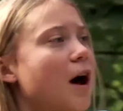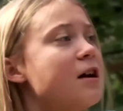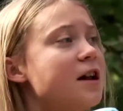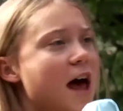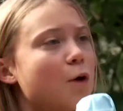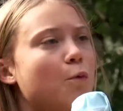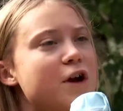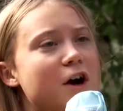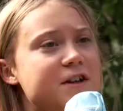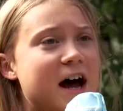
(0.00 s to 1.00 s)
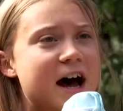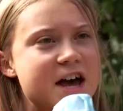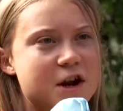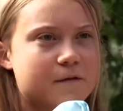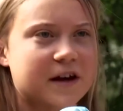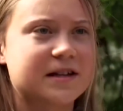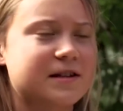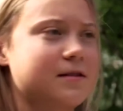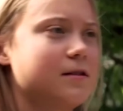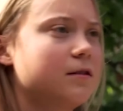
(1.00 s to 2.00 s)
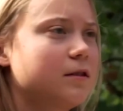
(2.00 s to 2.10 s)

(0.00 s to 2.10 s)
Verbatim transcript: blah, and we are tired of it.